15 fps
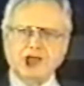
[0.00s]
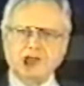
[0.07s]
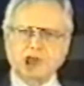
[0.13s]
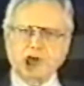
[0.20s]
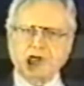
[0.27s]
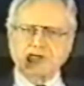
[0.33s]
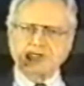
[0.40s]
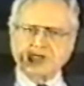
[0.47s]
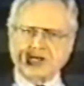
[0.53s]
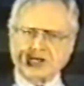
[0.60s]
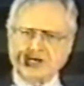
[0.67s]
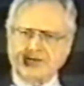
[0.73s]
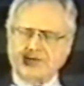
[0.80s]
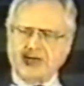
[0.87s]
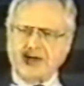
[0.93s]
3
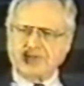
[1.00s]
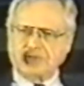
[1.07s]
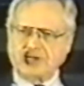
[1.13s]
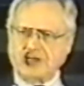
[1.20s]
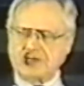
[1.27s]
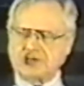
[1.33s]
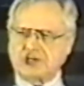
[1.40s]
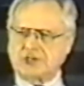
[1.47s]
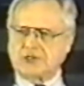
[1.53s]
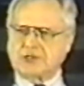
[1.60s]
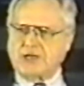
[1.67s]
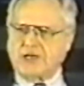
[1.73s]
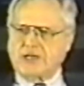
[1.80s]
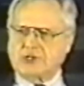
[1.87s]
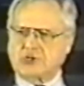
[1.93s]
consecutive life sentences.
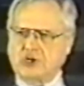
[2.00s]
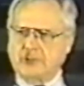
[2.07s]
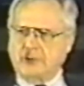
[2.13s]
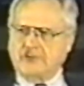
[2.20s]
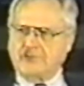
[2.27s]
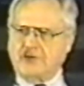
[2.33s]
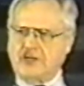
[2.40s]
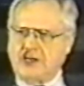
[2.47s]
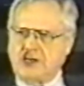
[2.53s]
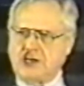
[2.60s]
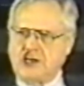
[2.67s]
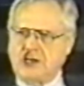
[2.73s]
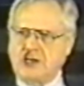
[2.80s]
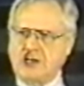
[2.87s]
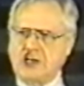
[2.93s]
I told him
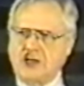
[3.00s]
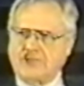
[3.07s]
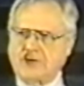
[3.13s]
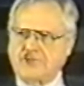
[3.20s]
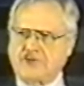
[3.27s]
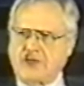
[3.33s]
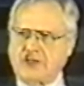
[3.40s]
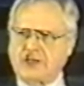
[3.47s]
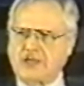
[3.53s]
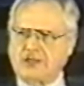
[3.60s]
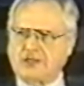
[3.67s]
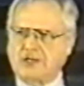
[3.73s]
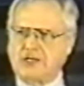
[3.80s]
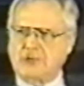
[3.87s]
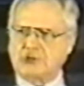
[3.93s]
if I found out
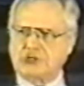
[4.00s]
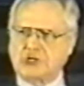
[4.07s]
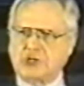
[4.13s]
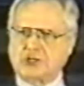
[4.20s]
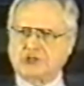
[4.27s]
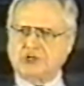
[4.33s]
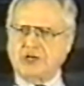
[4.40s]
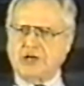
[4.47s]
that he was guilty,